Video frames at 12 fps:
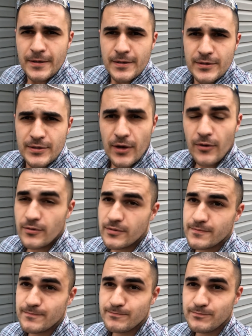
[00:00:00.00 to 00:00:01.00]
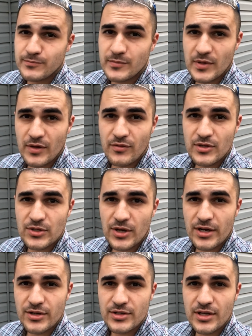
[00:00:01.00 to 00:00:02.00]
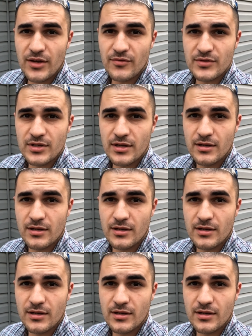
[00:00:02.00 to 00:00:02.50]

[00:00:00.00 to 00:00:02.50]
So, give it a try yourselves.